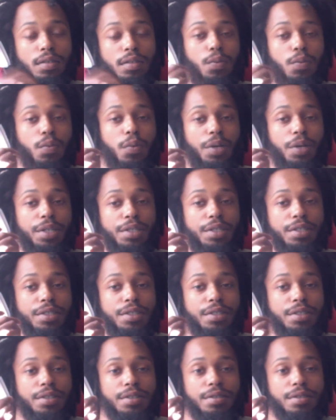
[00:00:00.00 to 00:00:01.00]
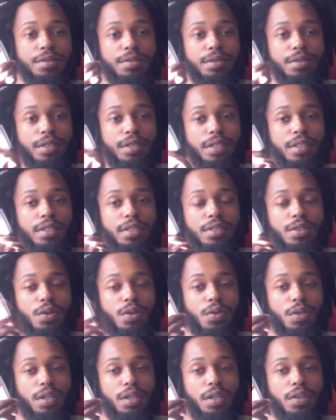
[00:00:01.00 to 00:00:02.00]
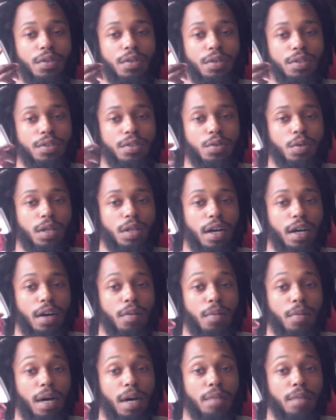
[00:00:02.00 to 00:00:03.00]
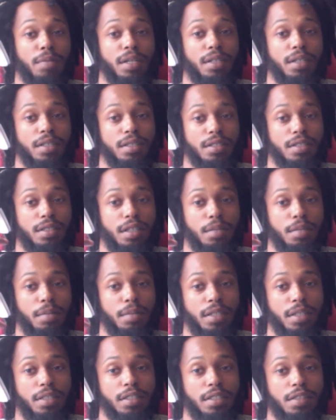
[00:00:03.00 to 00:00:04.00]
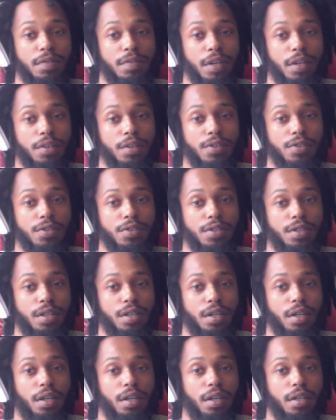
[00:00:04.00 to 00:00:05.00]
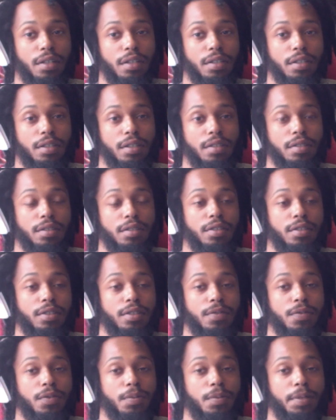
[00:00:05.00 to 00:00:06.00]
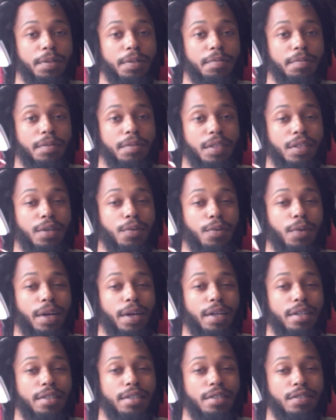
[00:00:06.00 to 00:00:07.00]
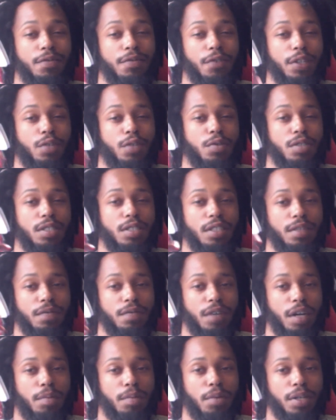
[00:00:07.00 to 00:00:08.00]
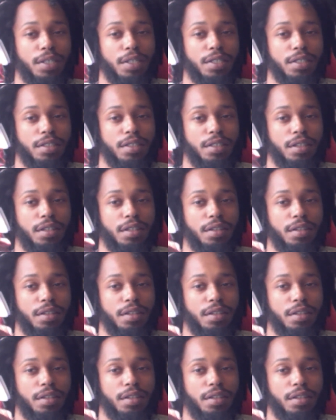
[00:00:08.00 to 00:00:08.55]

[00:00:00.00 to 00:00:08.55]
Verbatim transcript: which is only going to allow my abundance, the abundance of others, the for me the raised frequency and vibration of